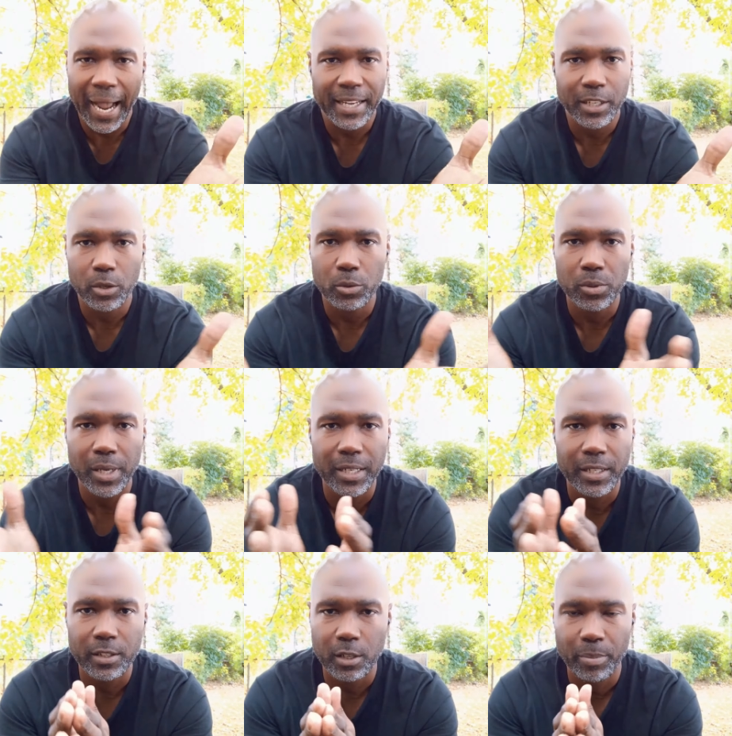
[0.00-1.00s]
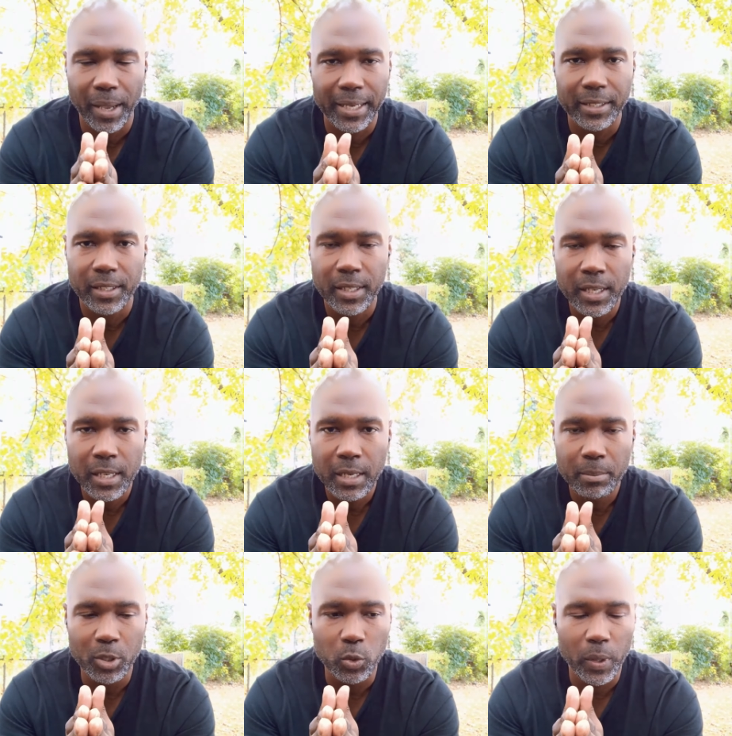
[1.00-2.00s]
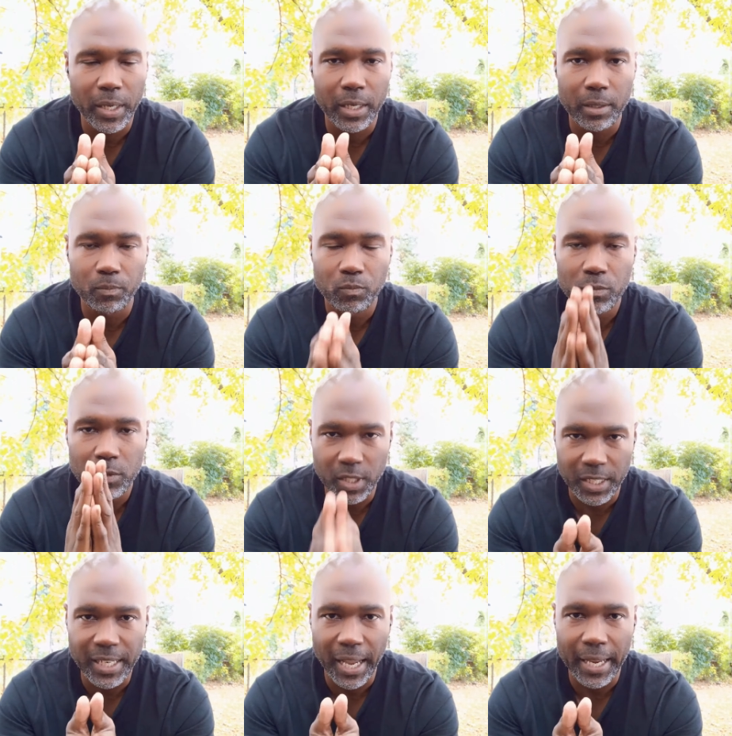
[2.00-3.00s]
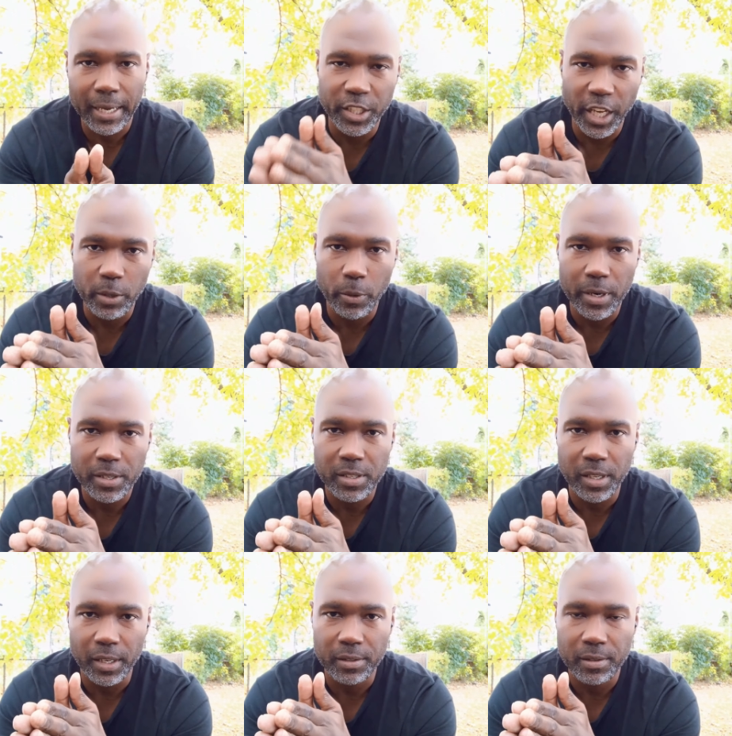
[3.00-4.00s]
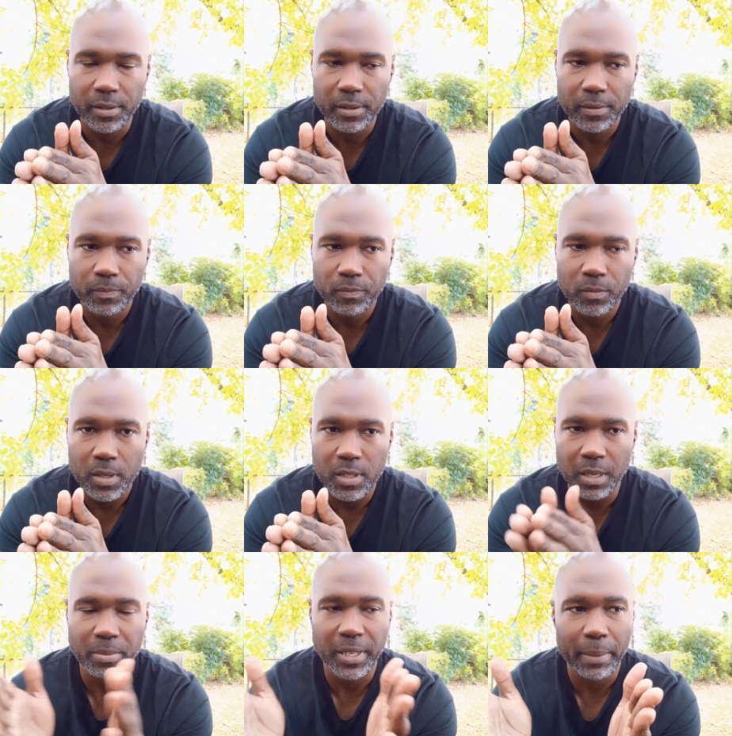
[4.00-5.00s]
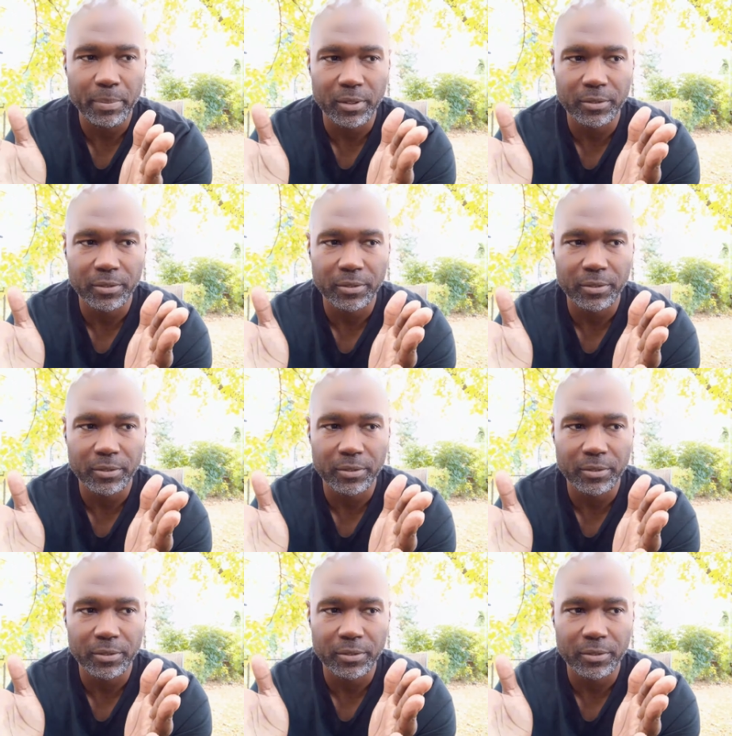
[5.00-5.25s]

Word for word: I do anticipate between today and January 6th, some type